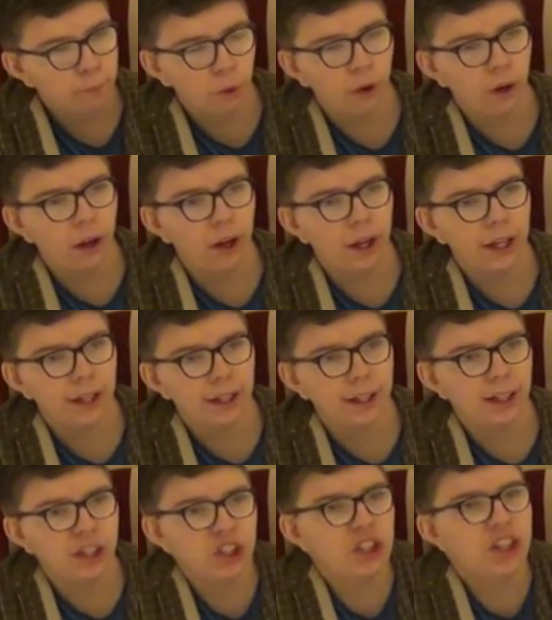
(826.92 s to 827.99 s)
But
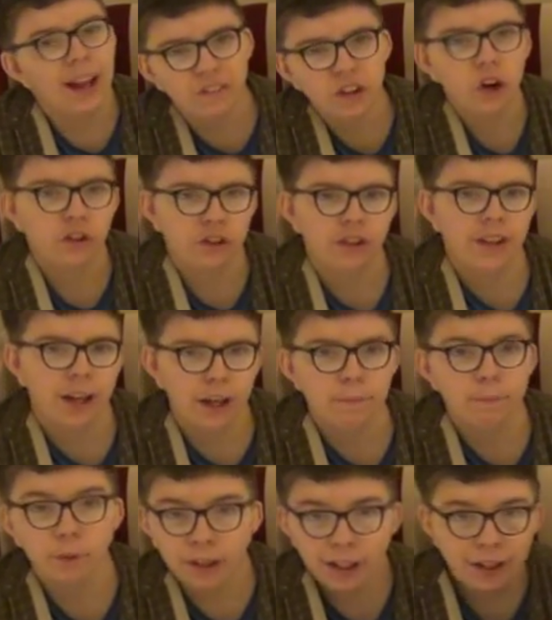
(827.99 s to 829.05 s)
she never got to tell
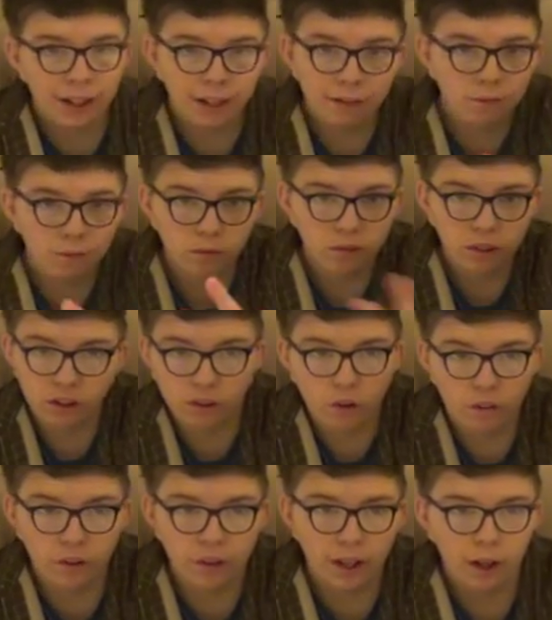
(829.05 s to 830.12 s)
him, but he did
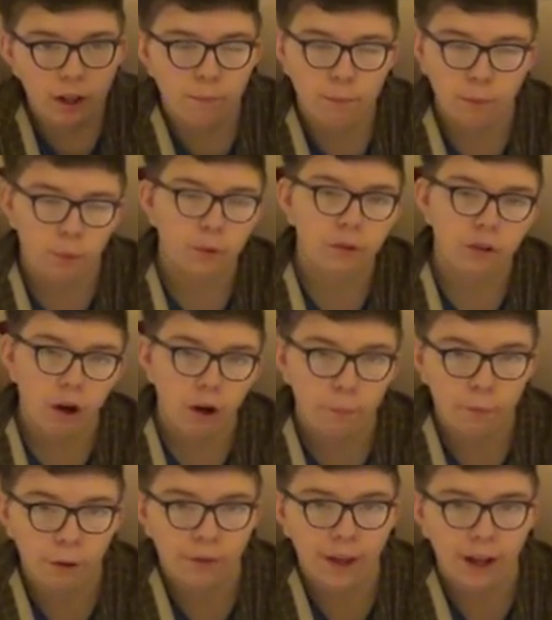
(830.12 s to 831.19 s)
discover it, but we'll
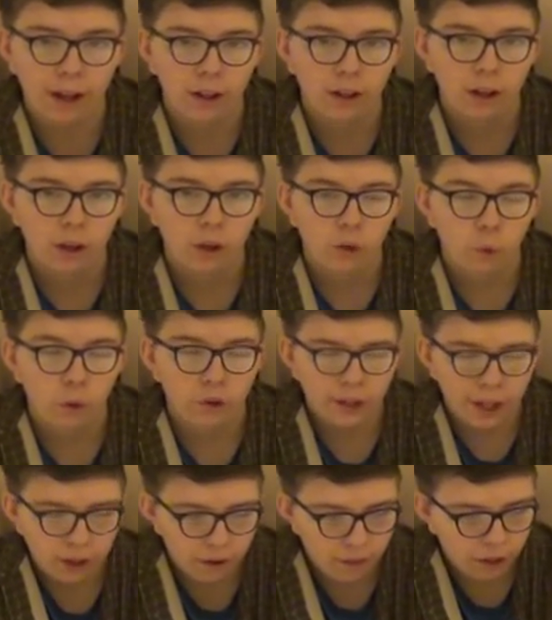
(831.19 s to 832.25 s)
talk about that
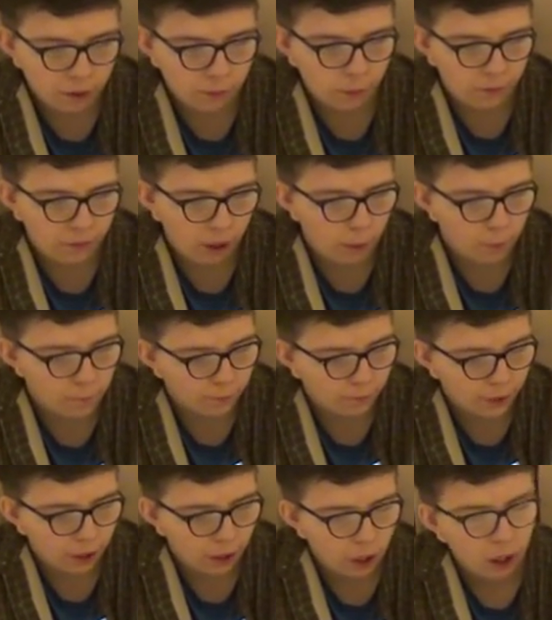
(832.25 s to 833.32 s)
towards the end of this review.
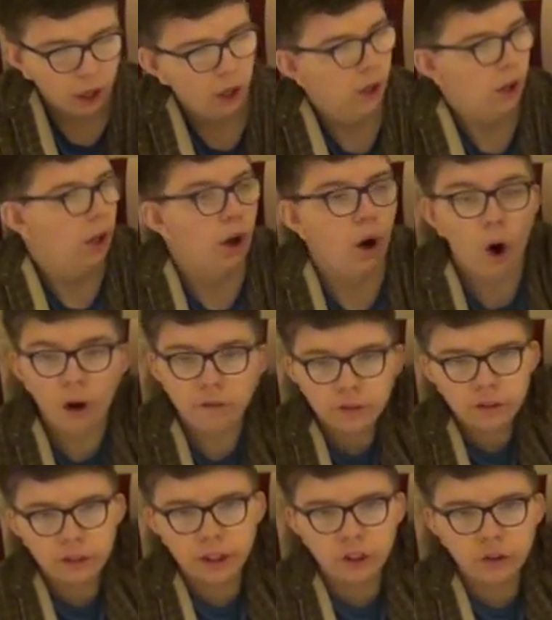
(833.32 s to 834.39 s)

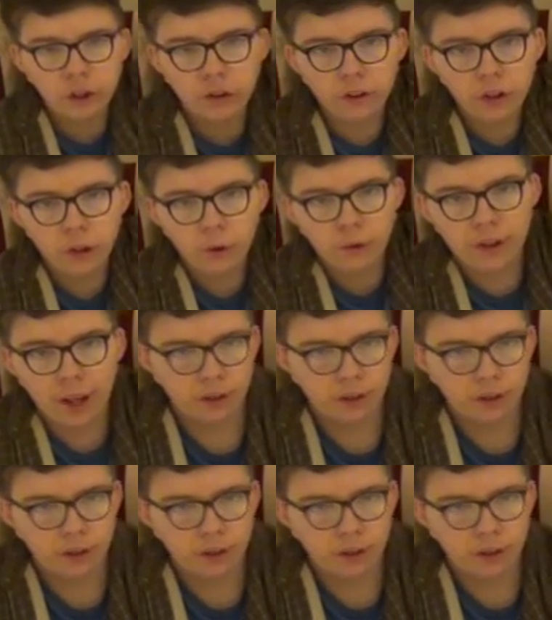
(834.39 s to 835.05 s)
Hopefully enjoying the new